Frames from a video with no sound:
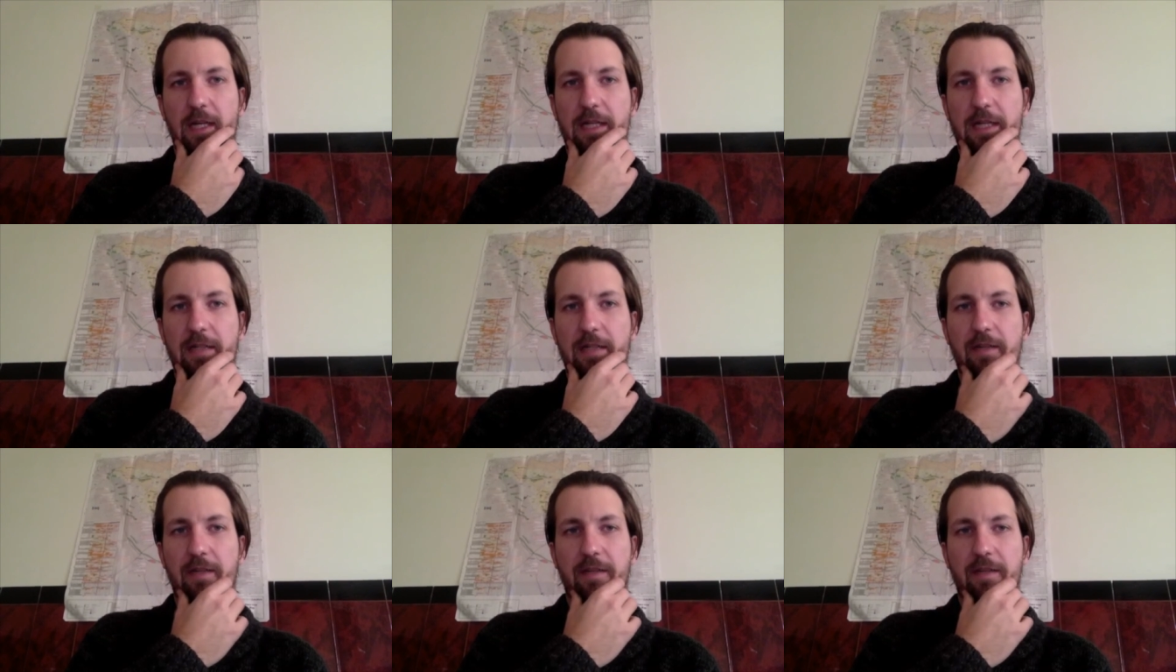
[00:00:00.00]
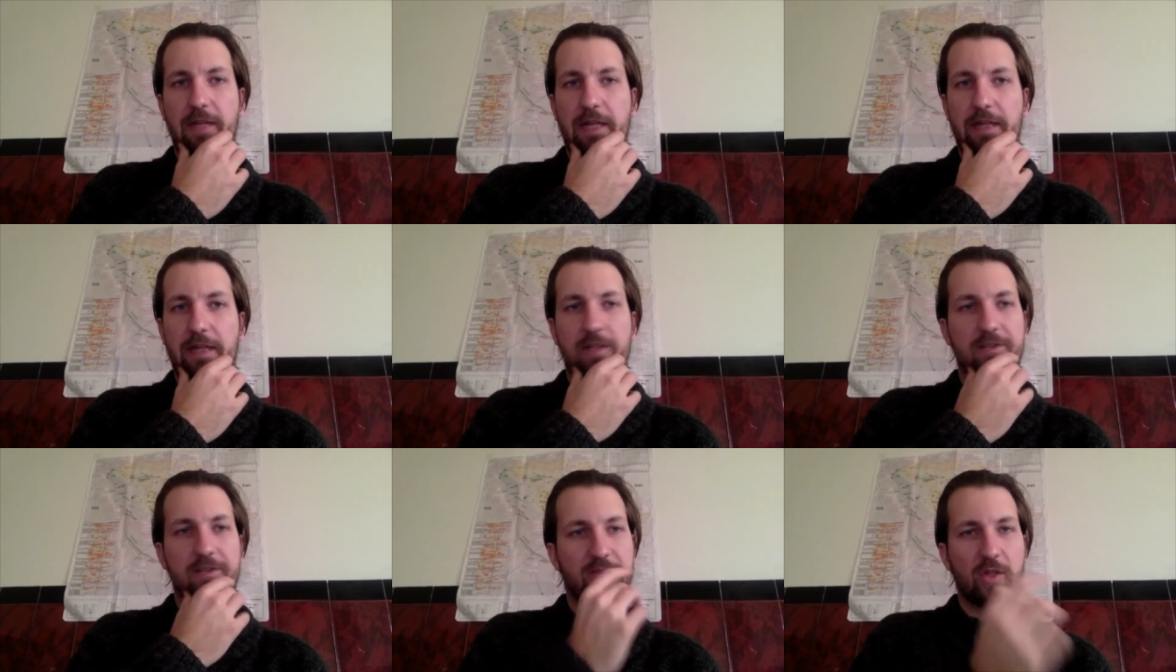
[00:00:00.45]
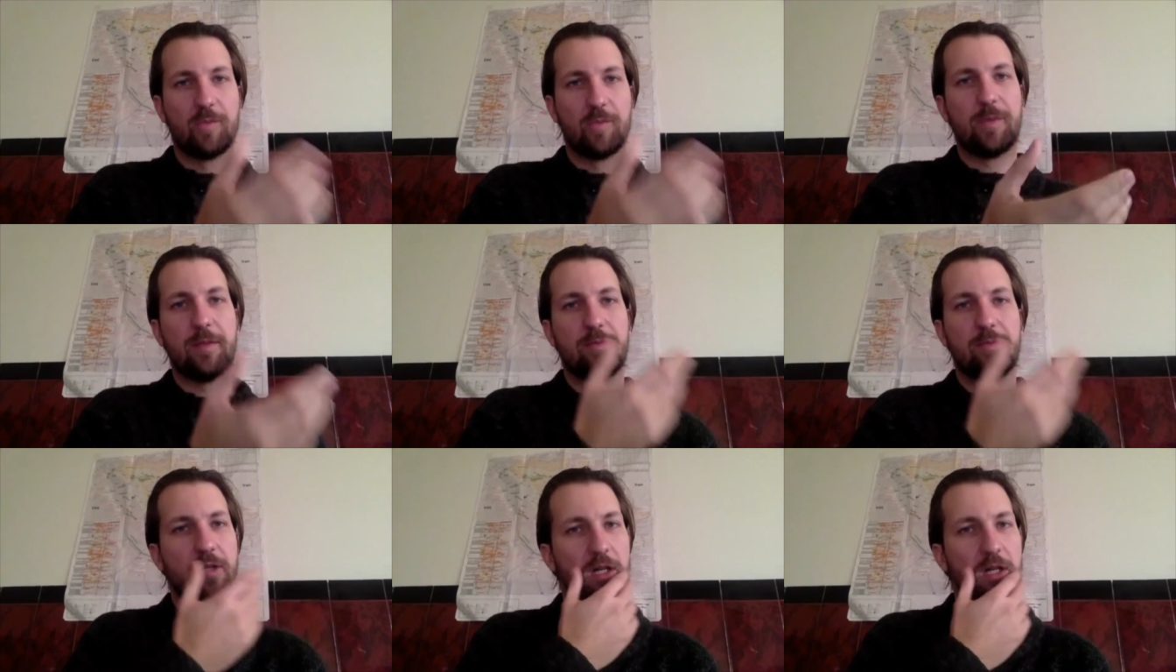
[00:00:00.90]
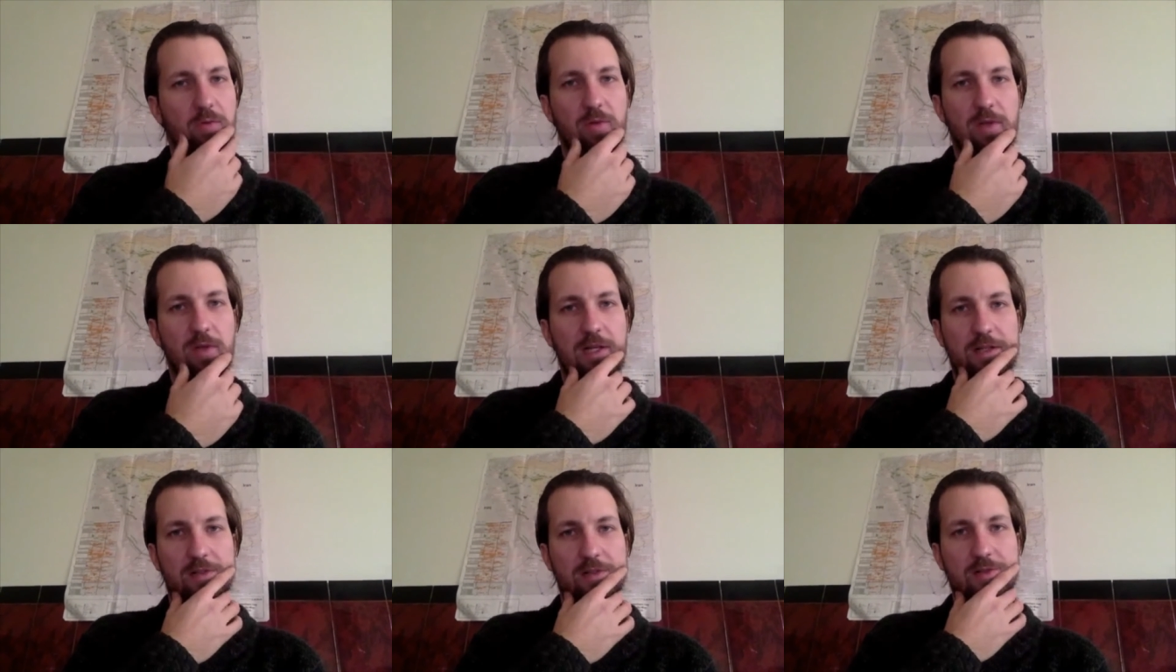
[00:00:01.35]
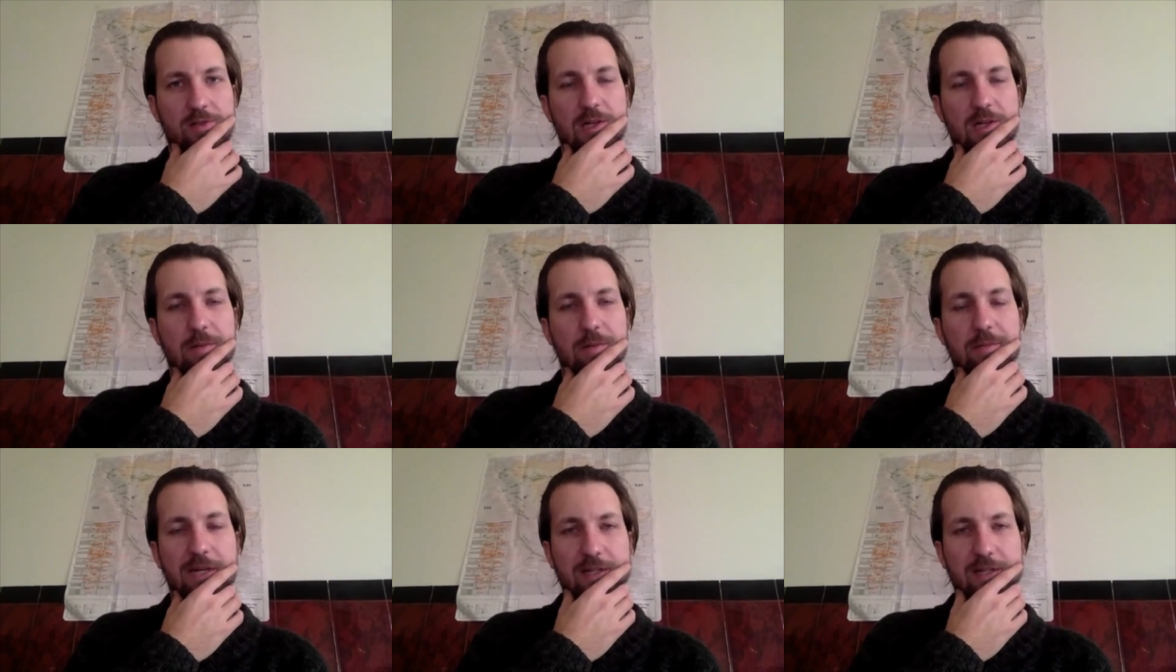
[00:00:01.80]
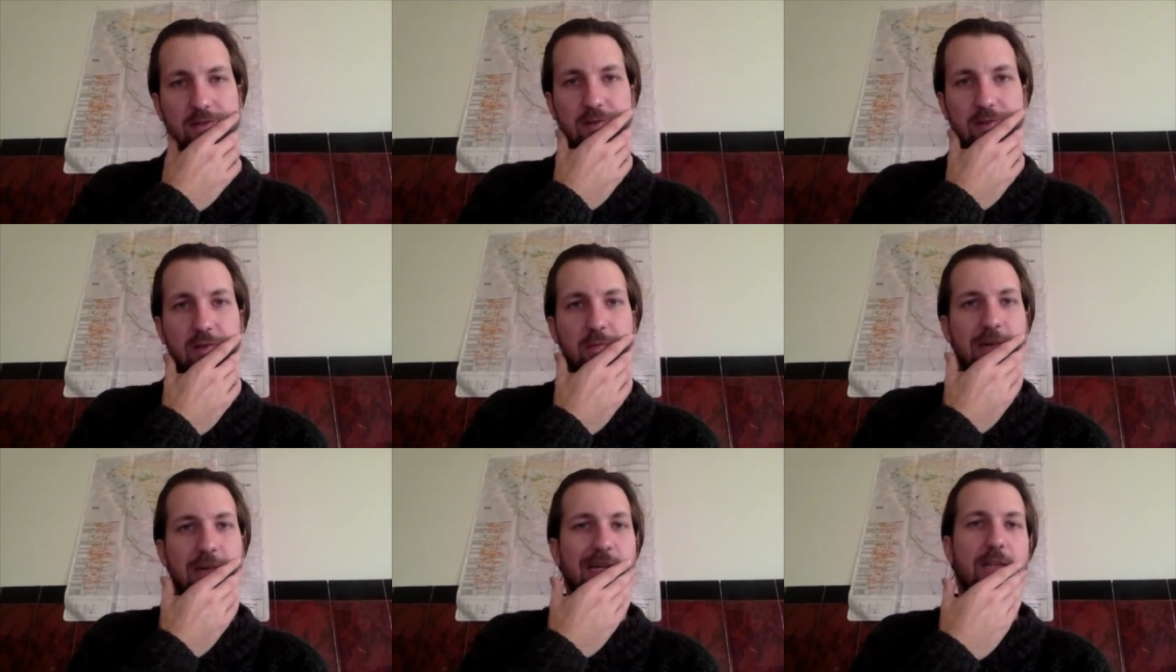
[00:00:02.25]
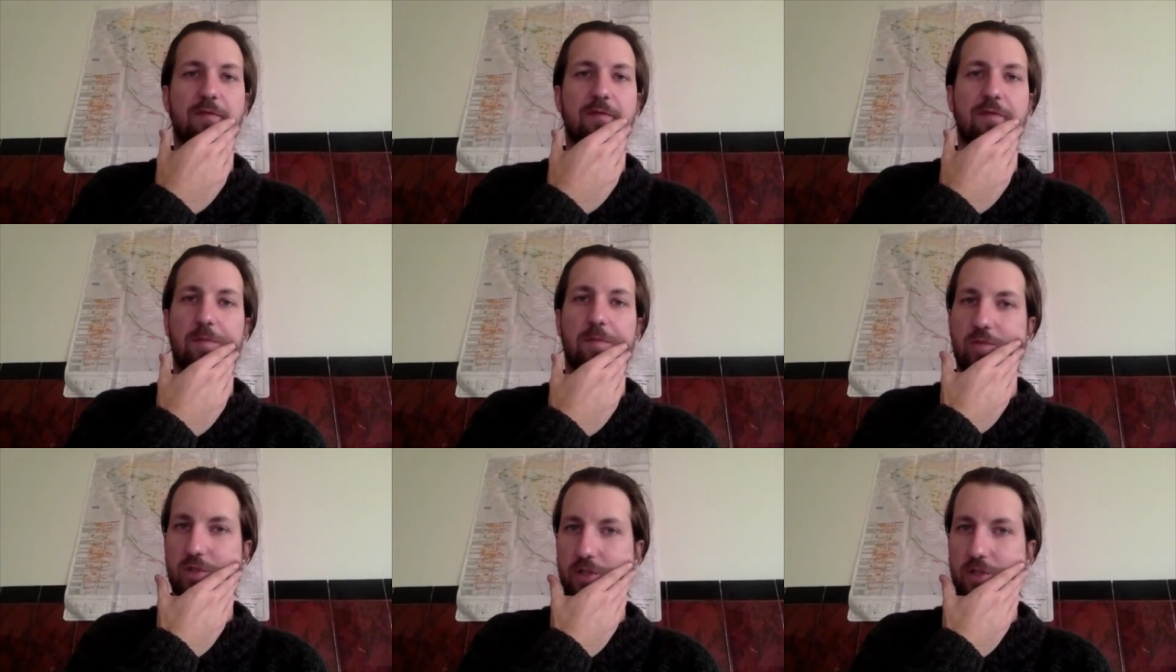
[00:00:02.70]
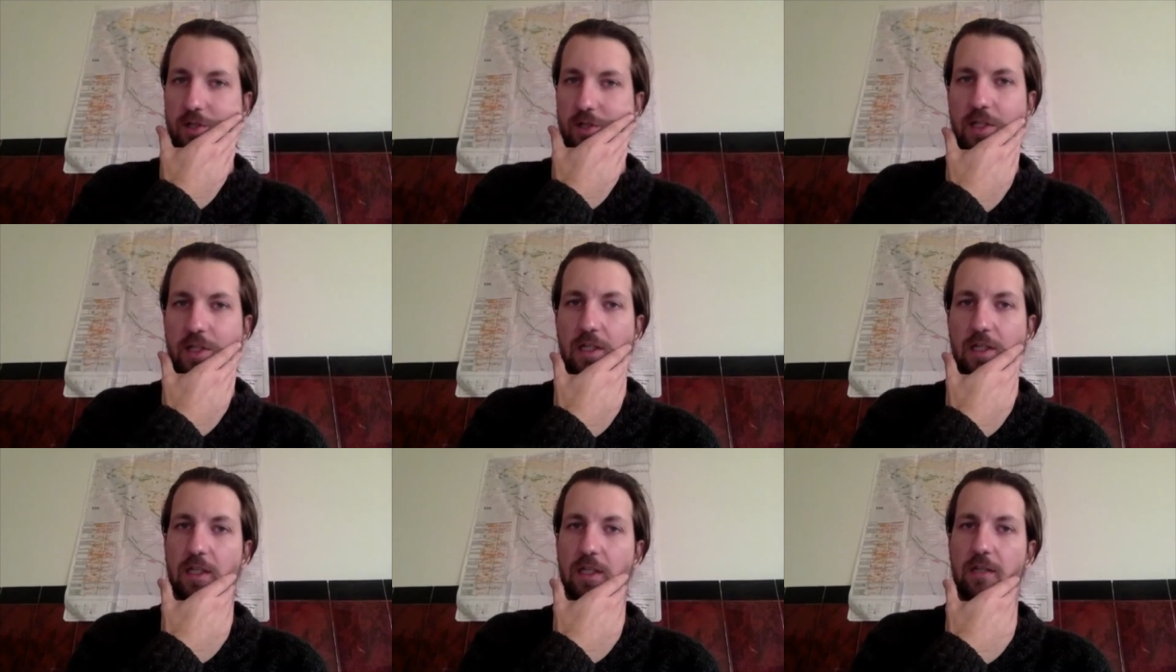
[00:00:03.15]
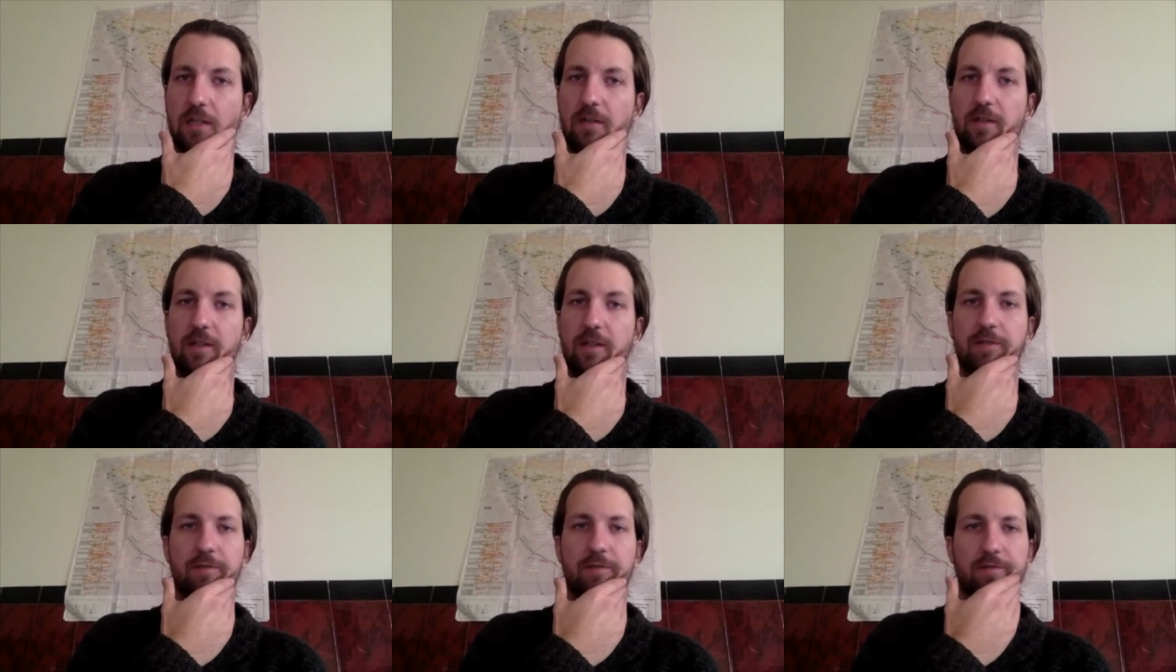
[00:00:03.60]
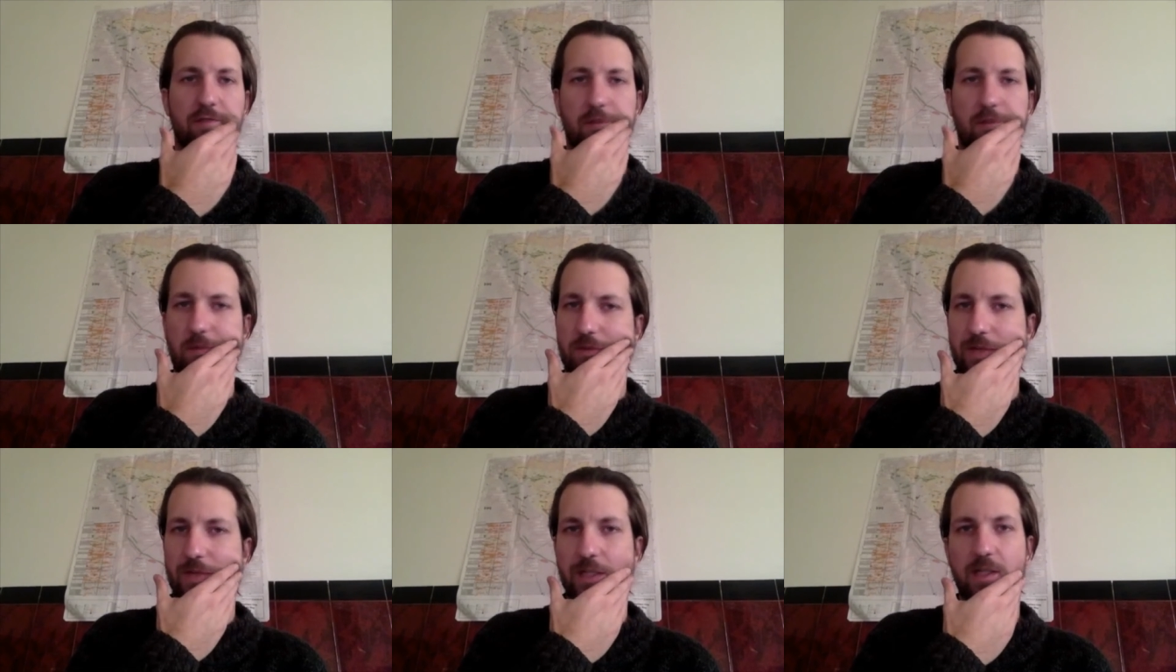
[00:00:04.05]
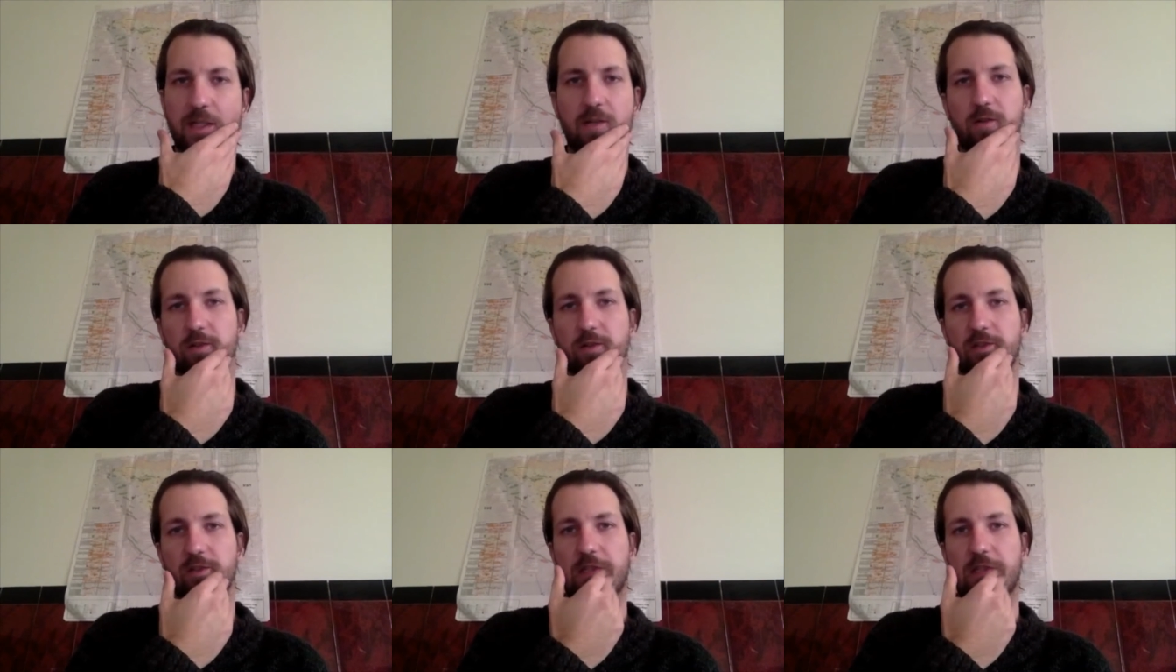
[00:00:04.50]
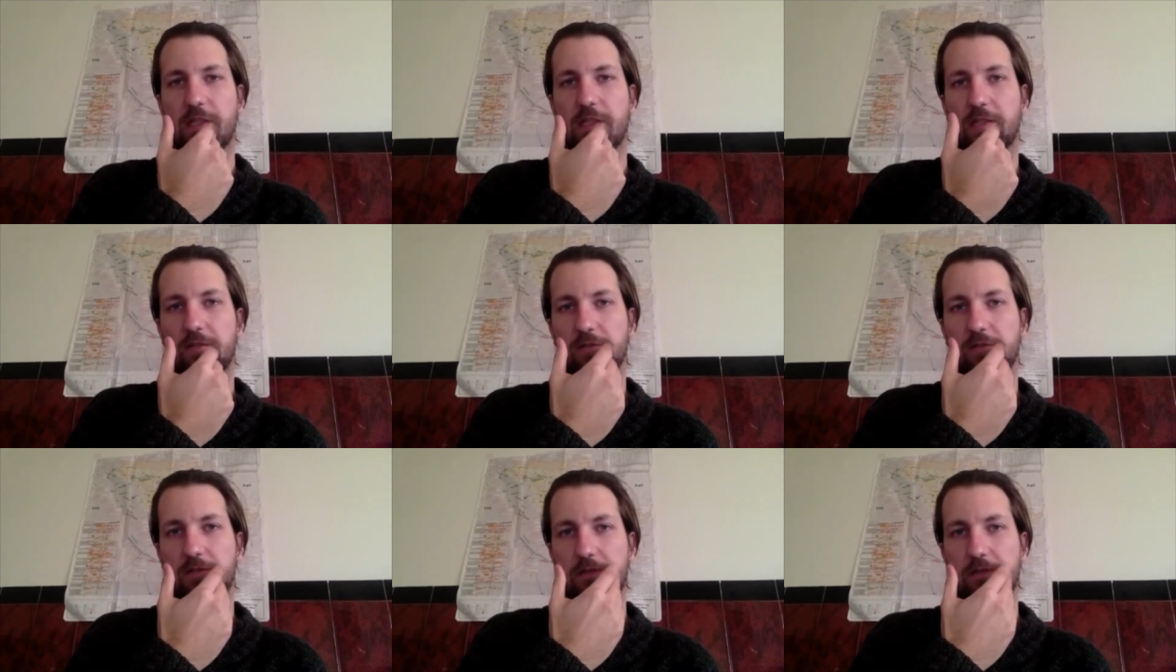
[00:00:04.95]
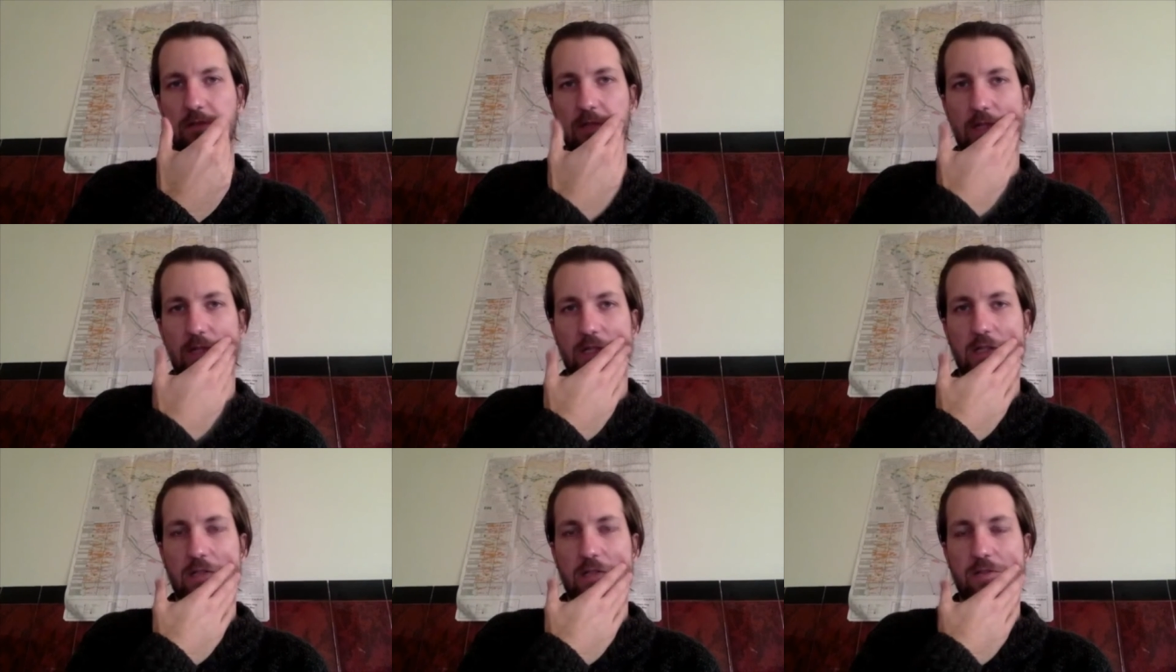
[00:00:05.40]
in an attack, and still people are willing to come back to Kobani from Turkey and even from Iraqi Kurdistan to